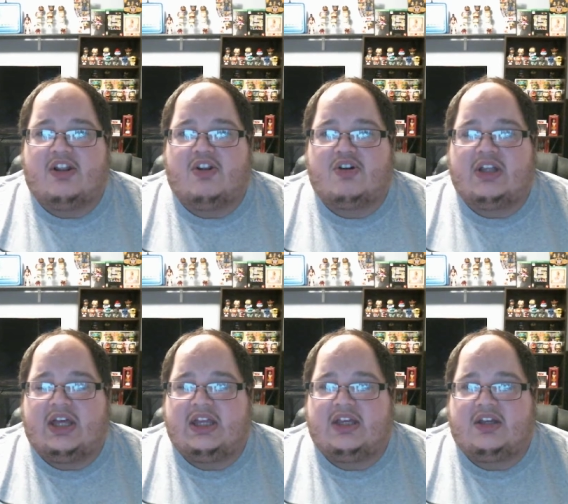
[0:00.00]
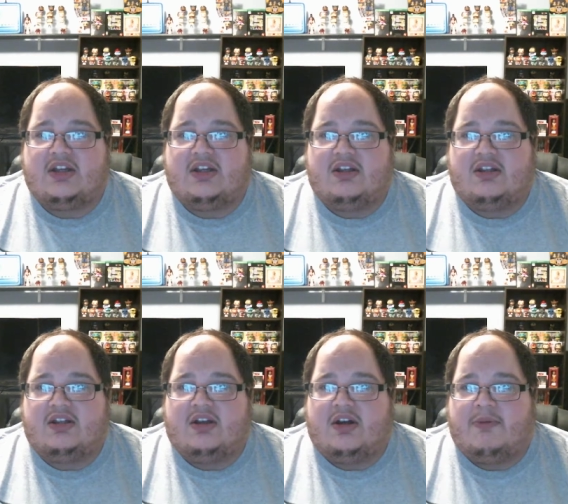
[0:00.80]
looked like
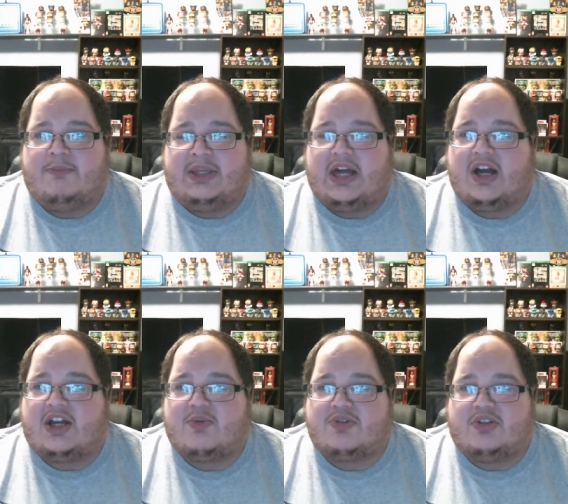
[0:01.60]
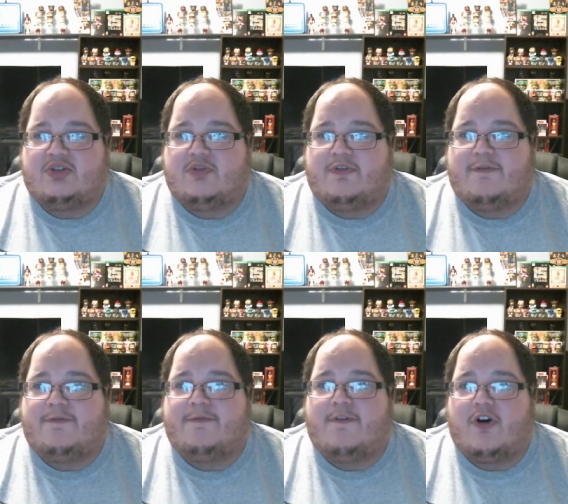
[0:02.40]
Bianca was a little
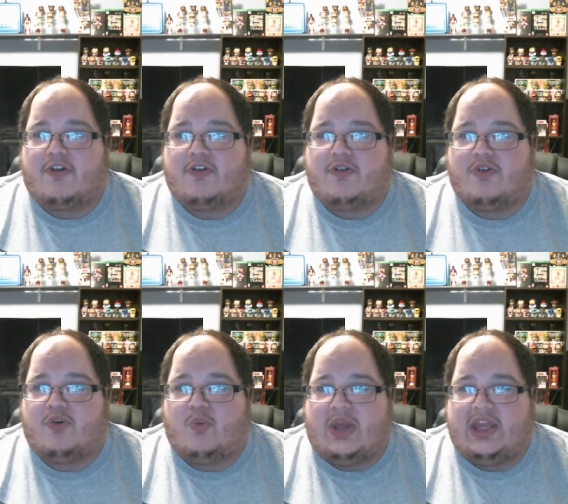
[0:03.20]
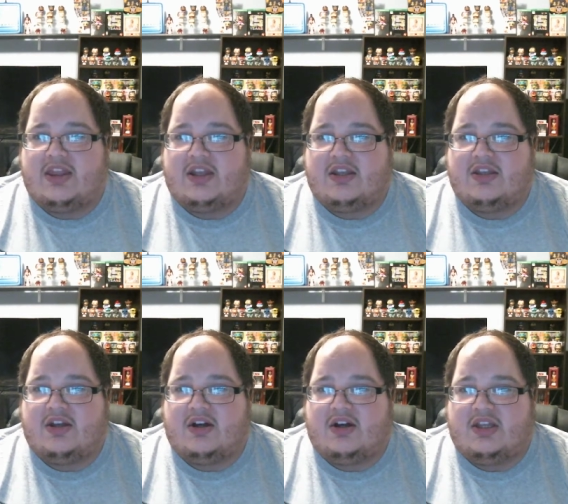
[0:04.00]
farther away than
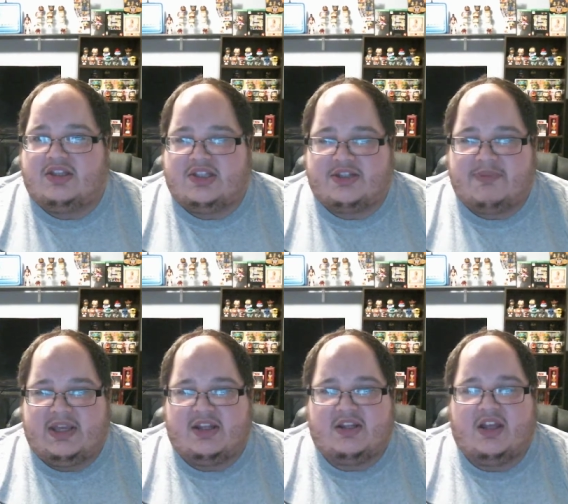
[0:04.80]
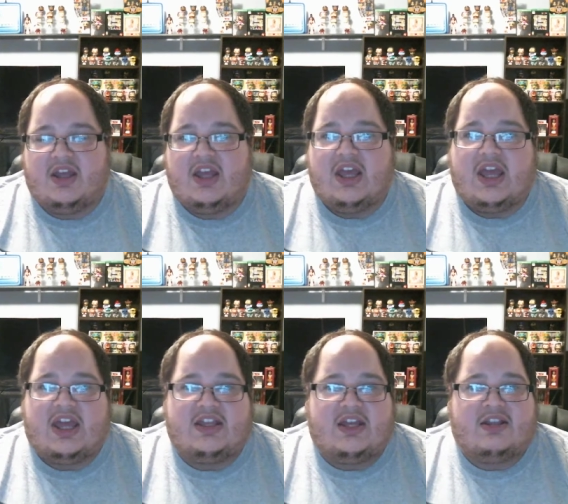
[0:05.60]
anticipated.
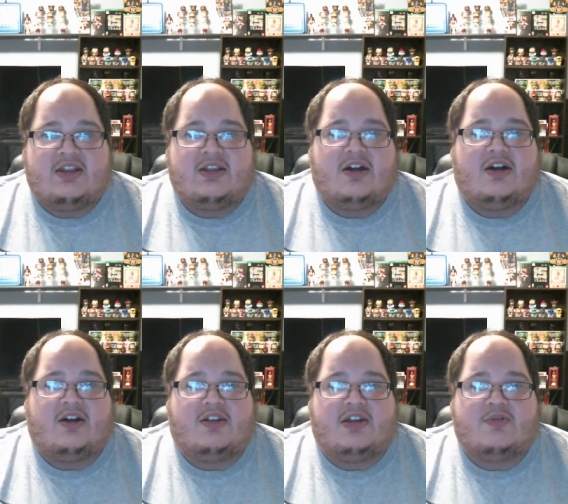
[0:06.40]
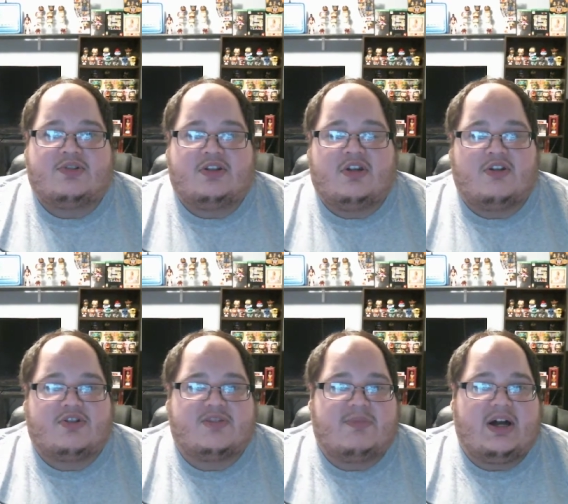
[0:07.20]
And then there was
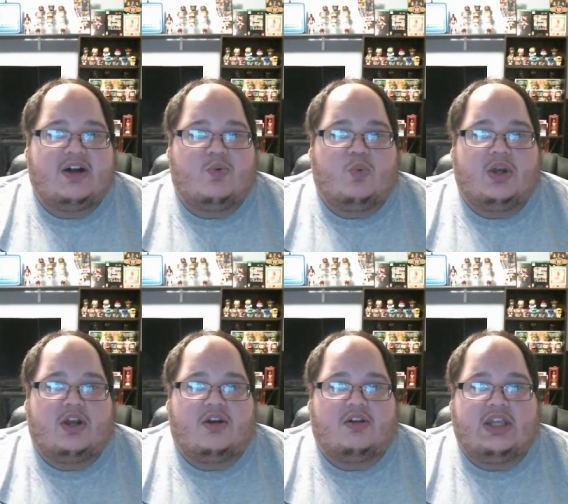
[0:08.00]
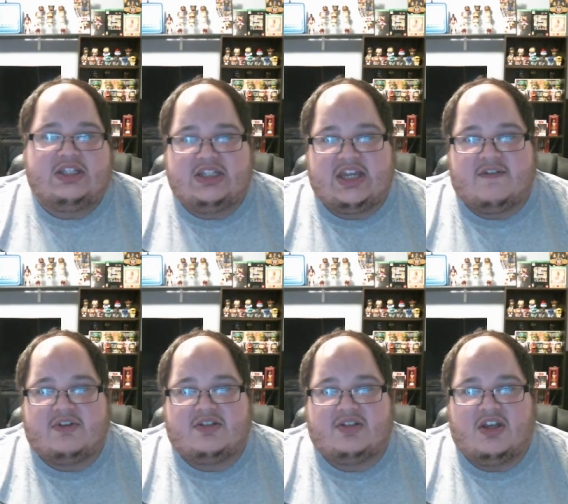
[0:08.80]
another spot where Lacey
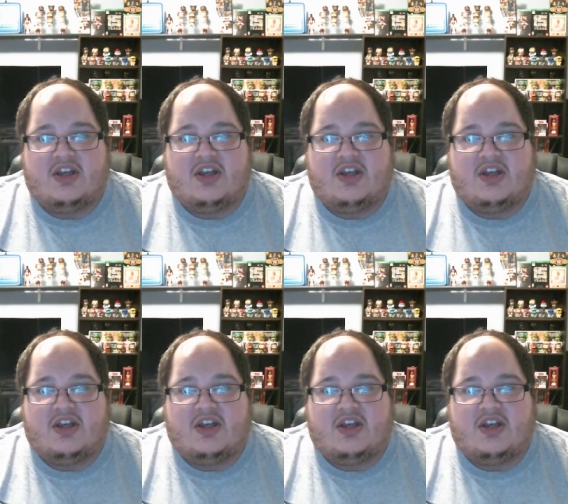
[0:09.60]
Evans